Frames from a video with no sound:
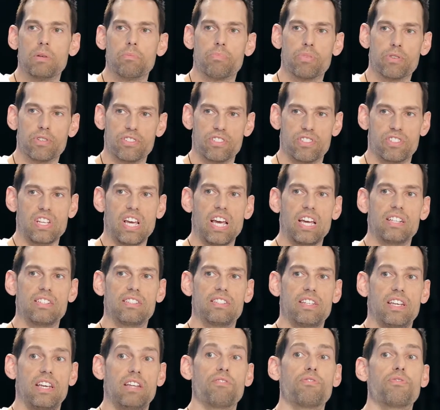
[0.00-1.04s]
and
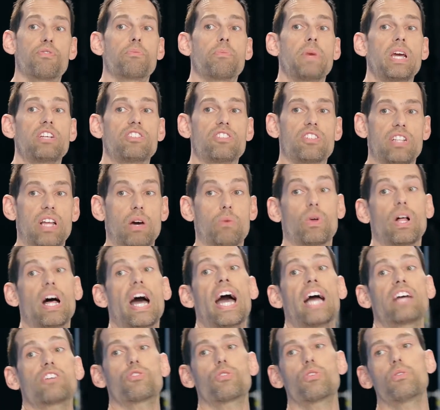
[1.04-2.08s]
present information that will
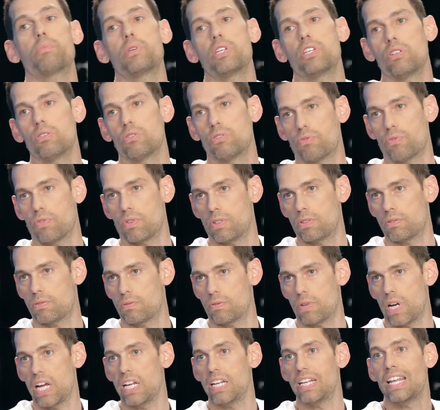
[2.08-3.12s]
actually be useful,
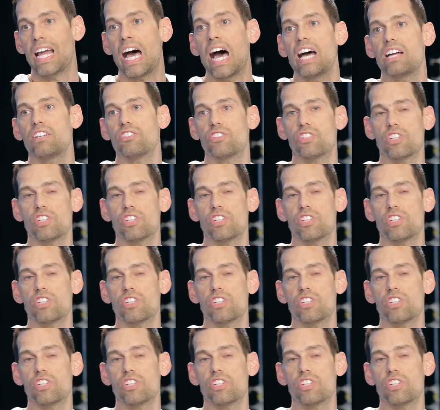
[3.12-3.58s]
right? Not